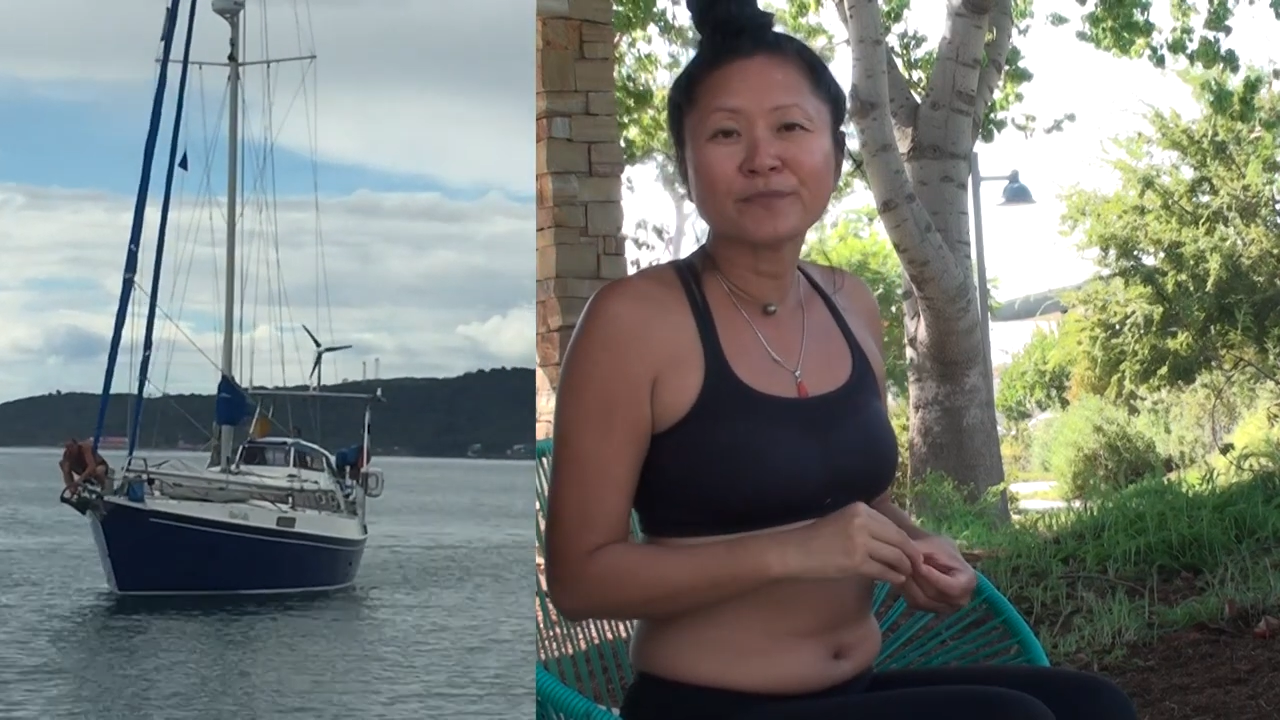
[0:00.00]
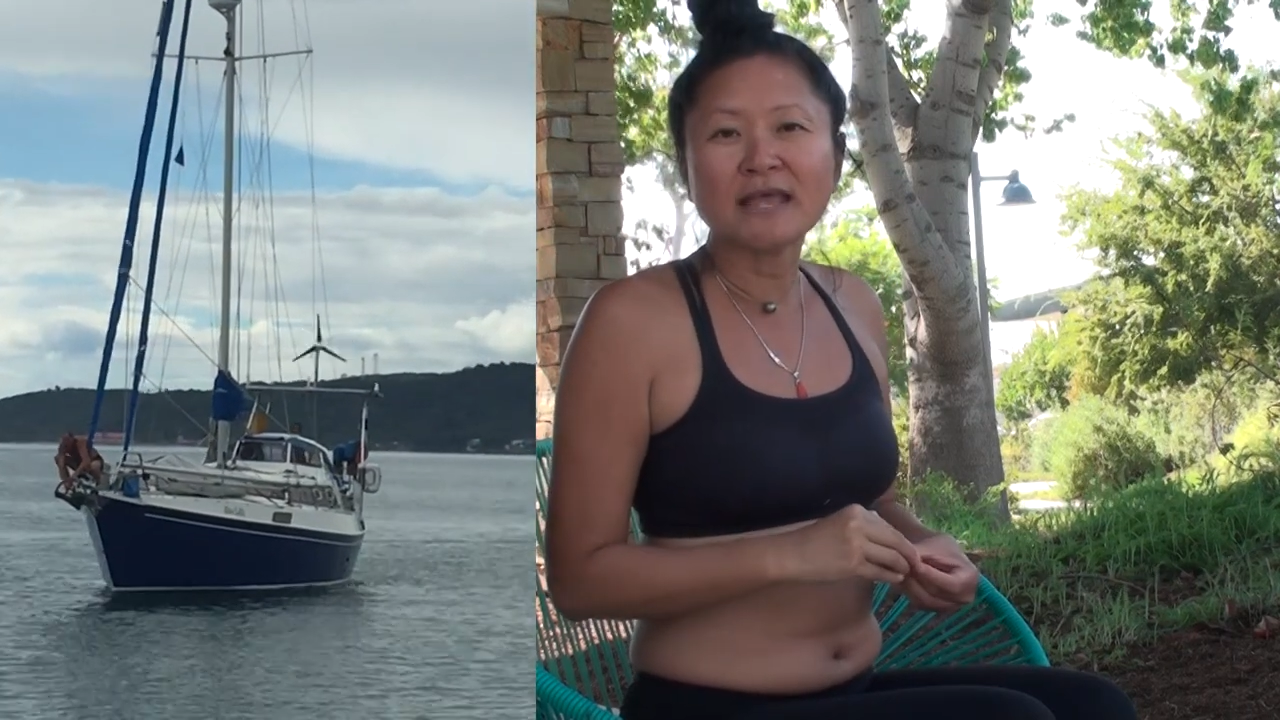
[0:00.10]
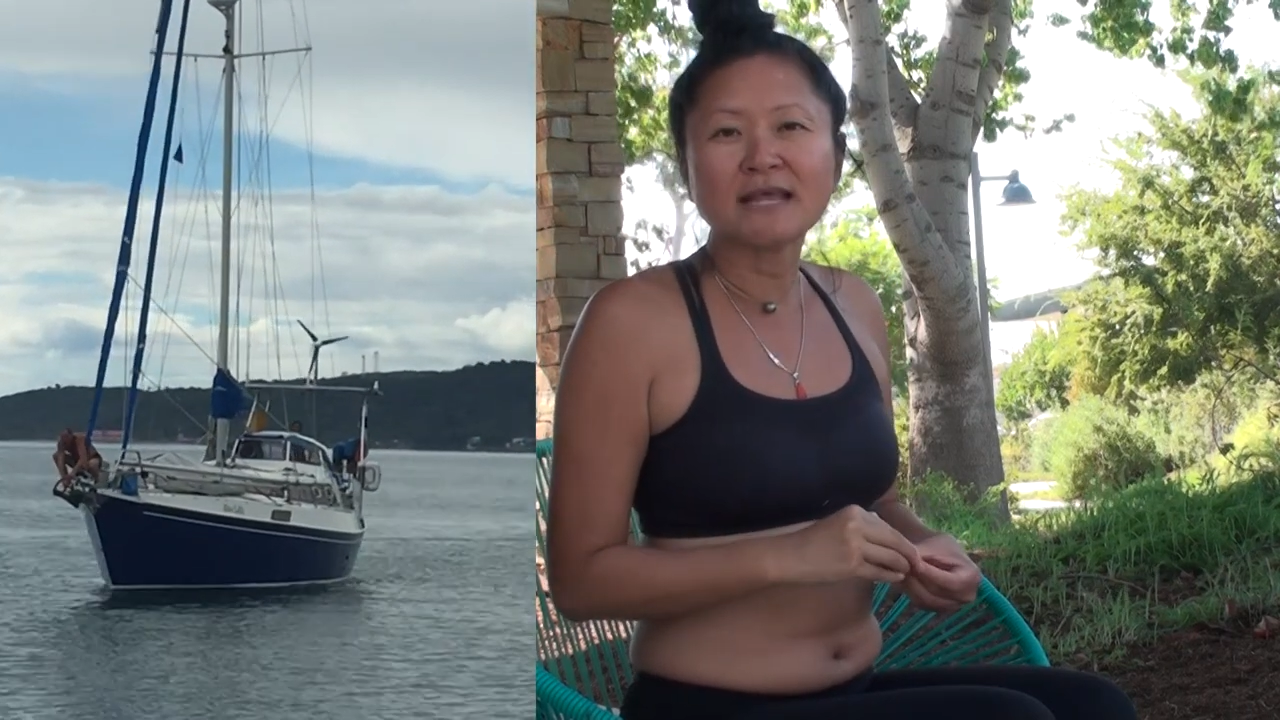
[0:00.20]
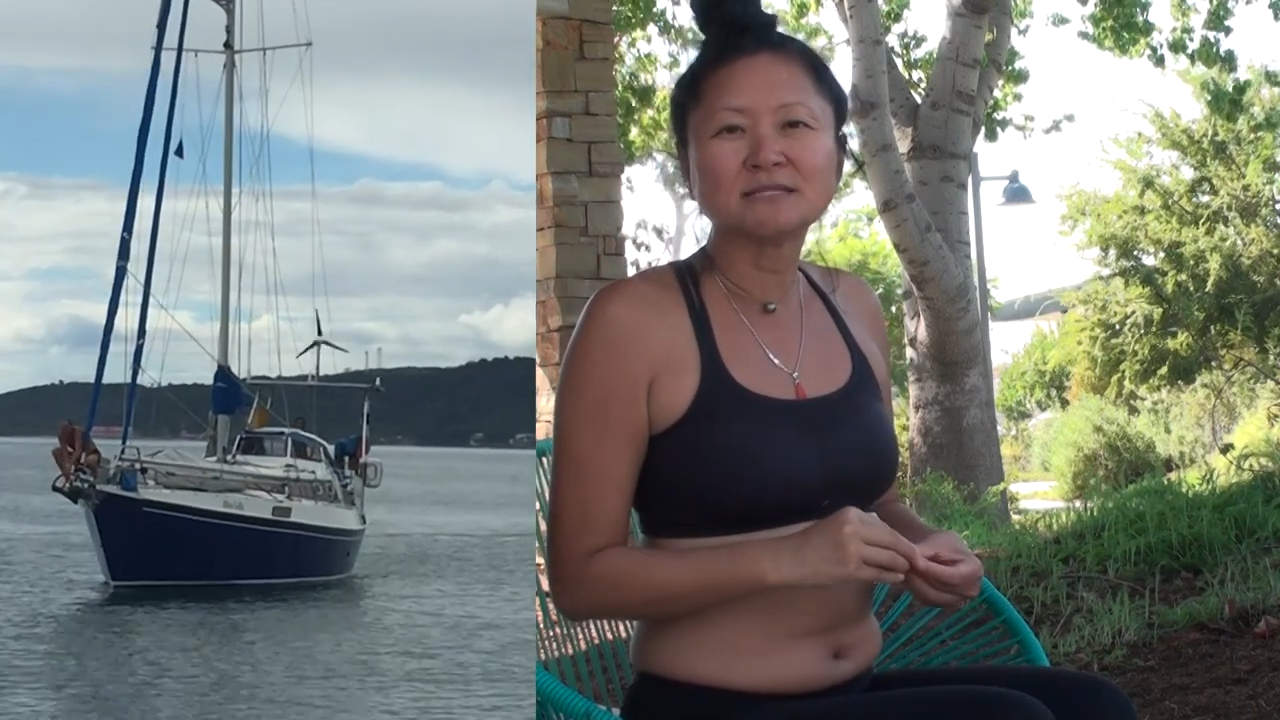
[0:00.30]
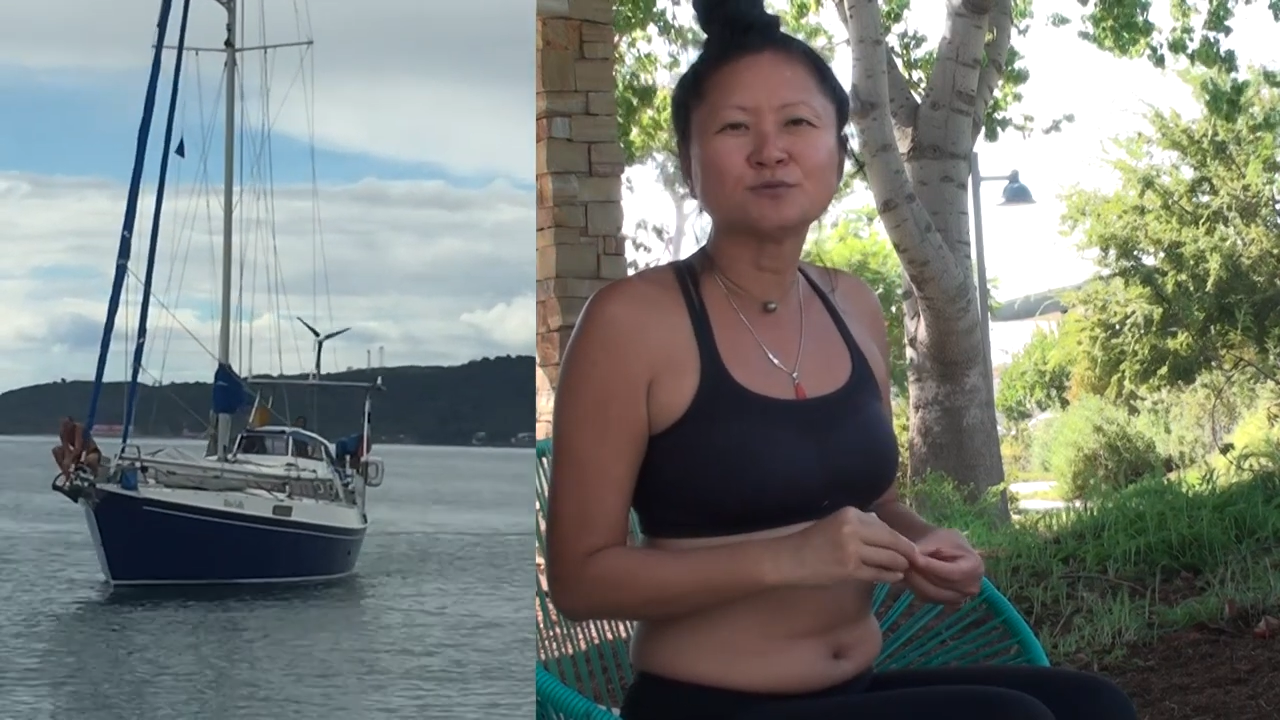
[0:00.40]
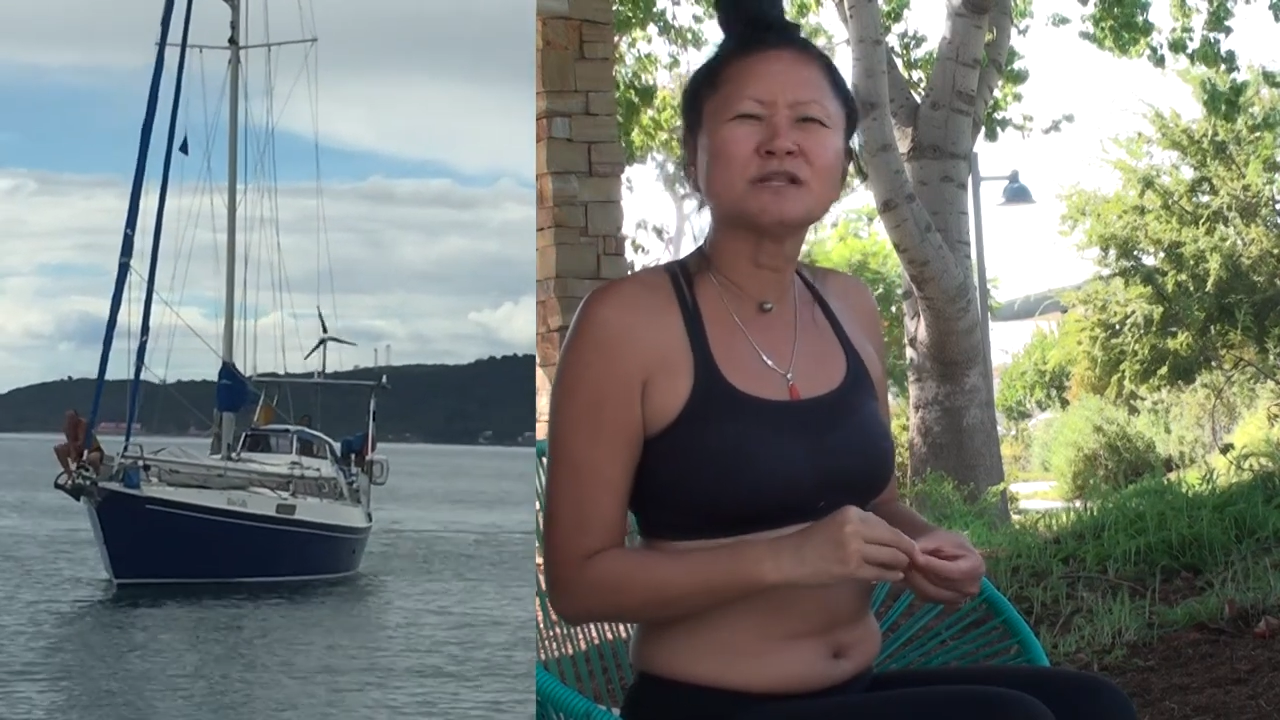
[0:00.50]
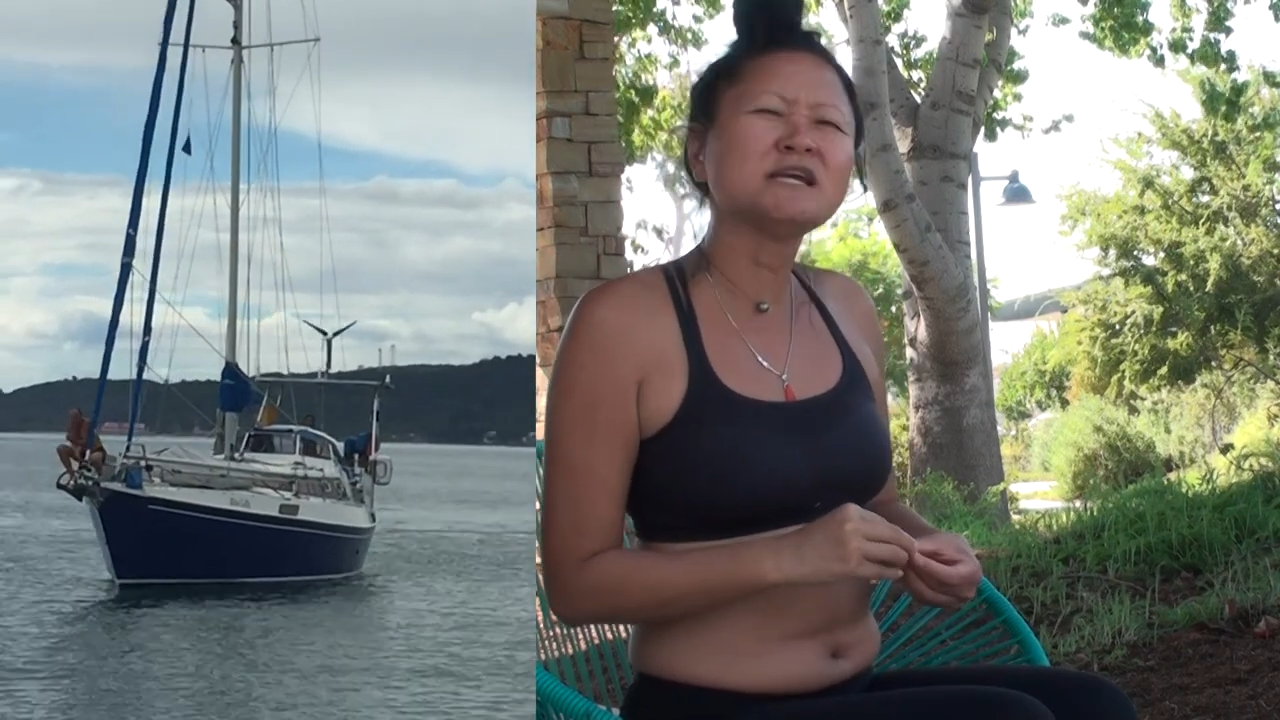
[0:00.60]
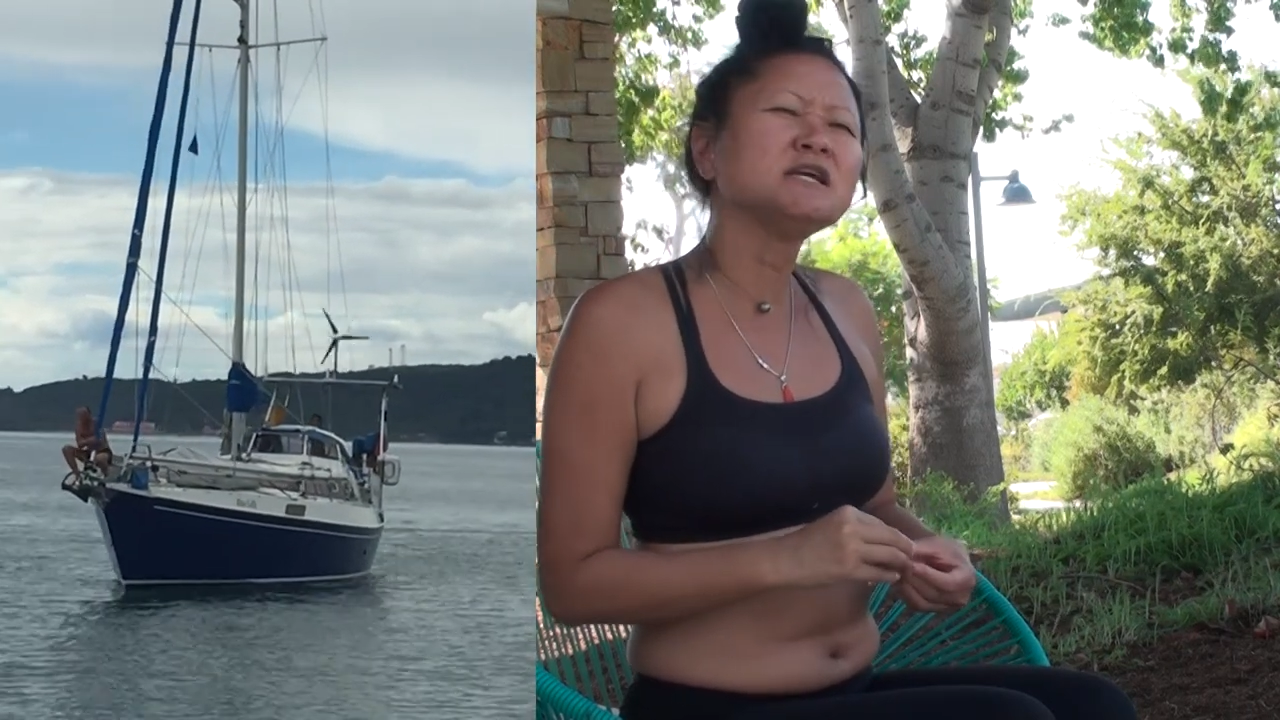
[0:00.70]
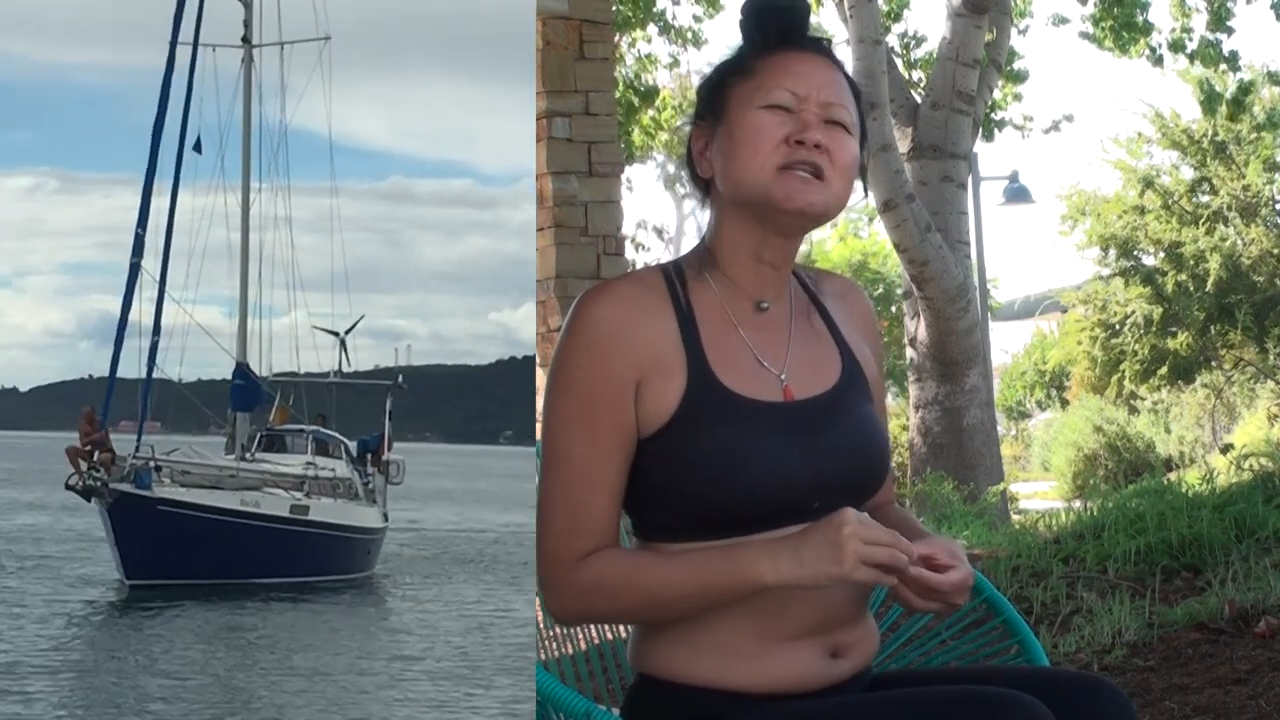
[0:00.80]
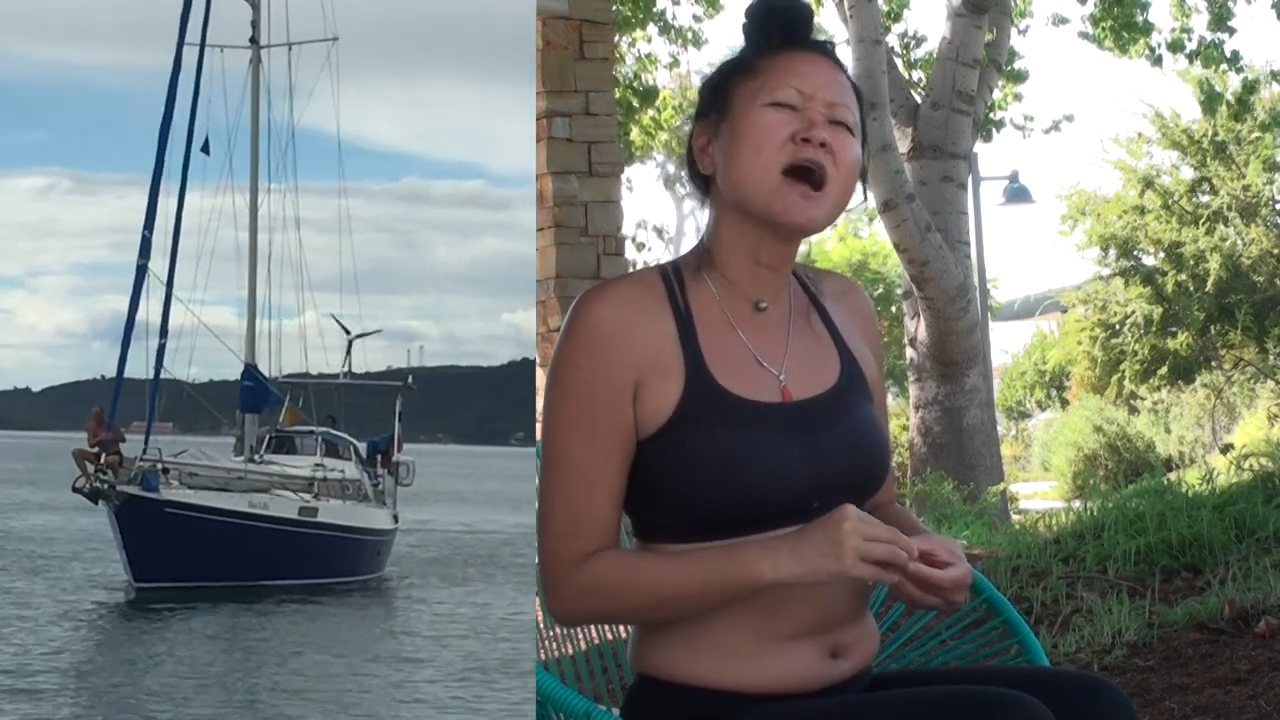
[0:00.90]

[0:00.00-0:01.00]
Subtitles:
is really